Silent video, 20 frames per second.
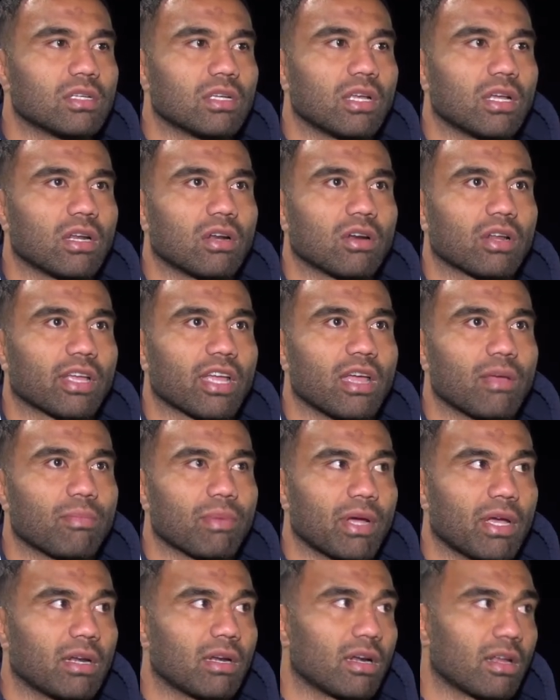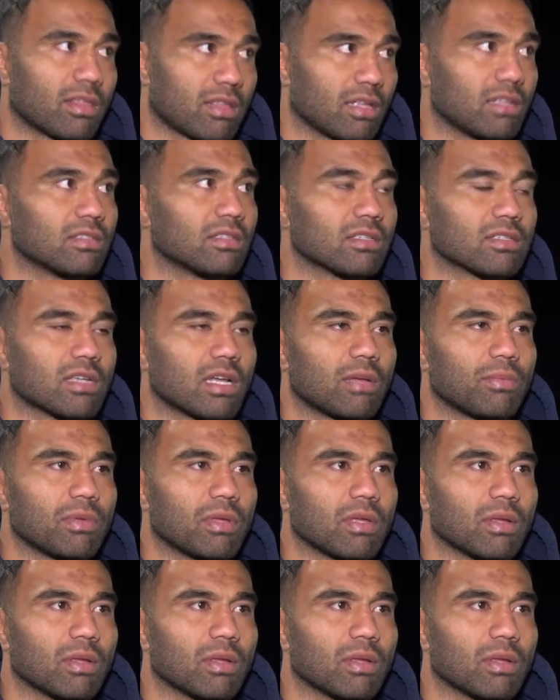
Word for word: get on a campaign, and I think it's the same